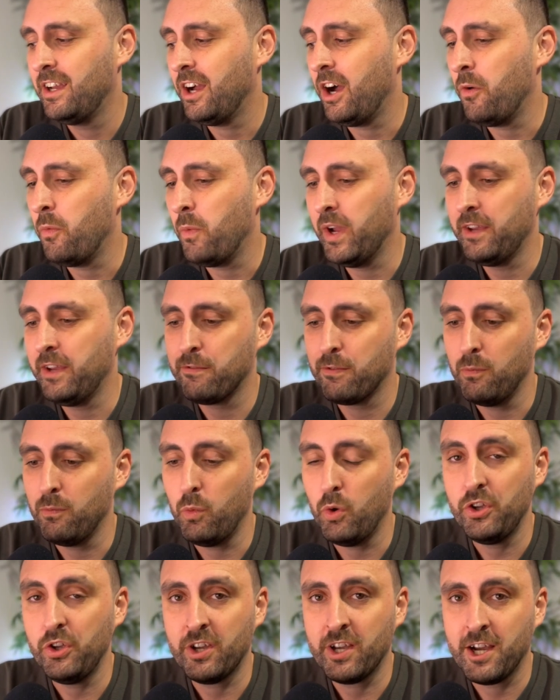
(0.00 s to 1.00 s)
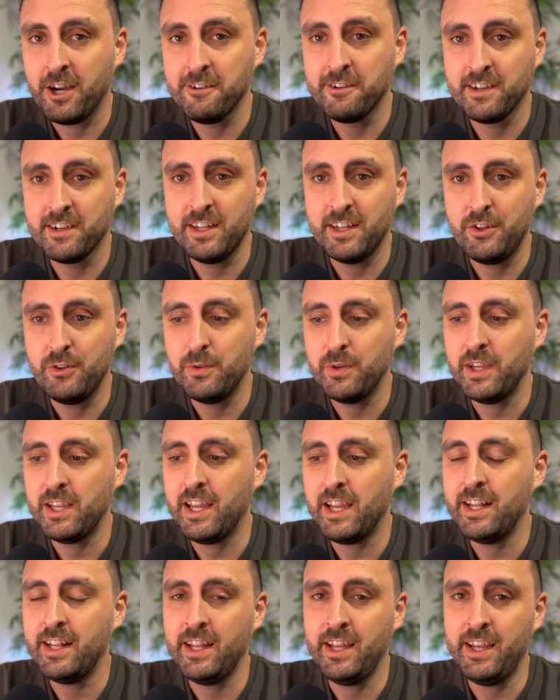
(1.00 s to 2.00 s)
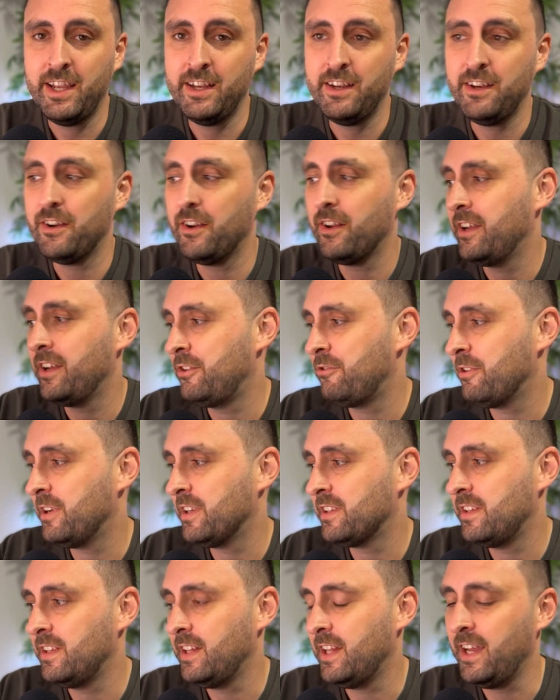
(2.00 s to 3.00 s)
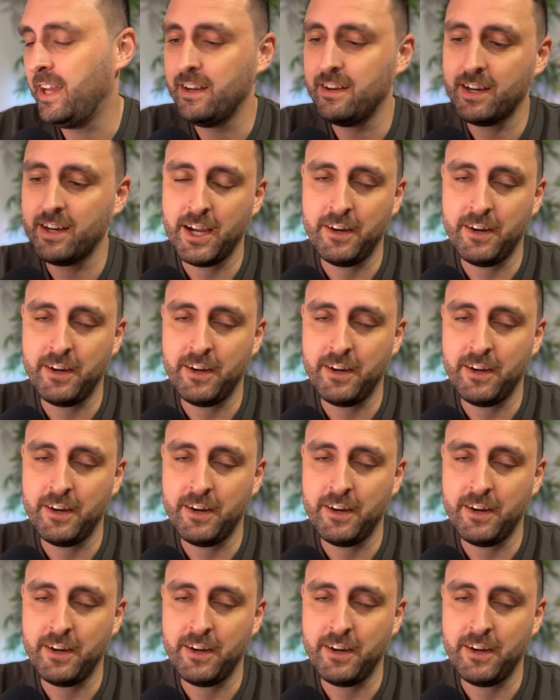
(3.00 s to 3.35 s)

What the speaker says: away from what you're currently doing, and then addressing that,